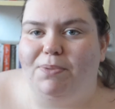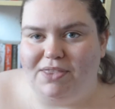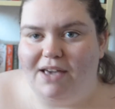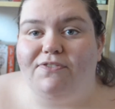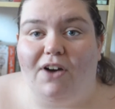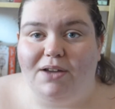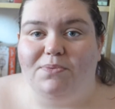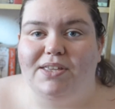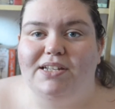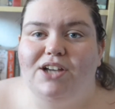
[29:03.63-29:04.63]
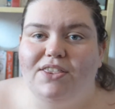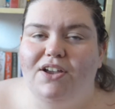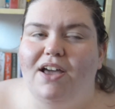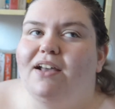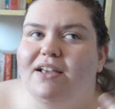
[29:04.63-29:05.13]
but they're fine with each other,
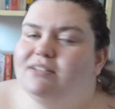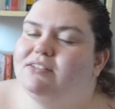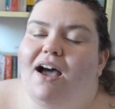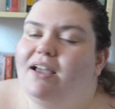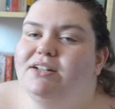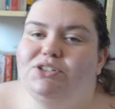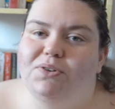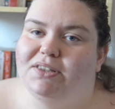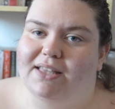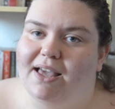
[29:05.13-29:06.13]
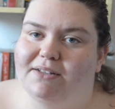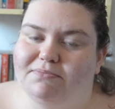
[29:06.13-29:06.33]
and I enjoyed that.